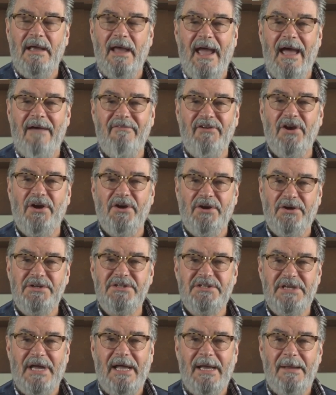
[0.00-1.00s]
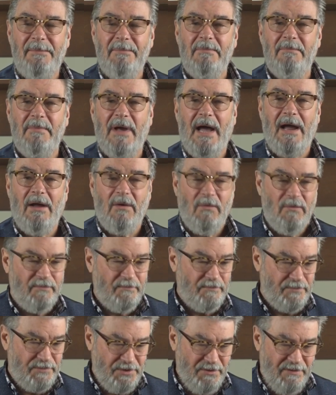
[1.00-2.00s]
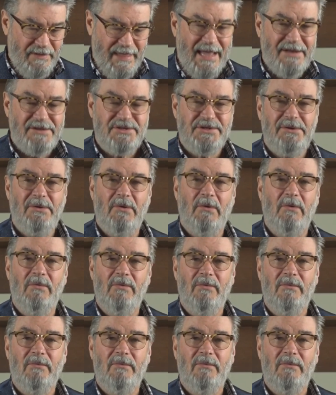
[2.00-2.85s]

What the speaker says: having a good time, I'll do that too.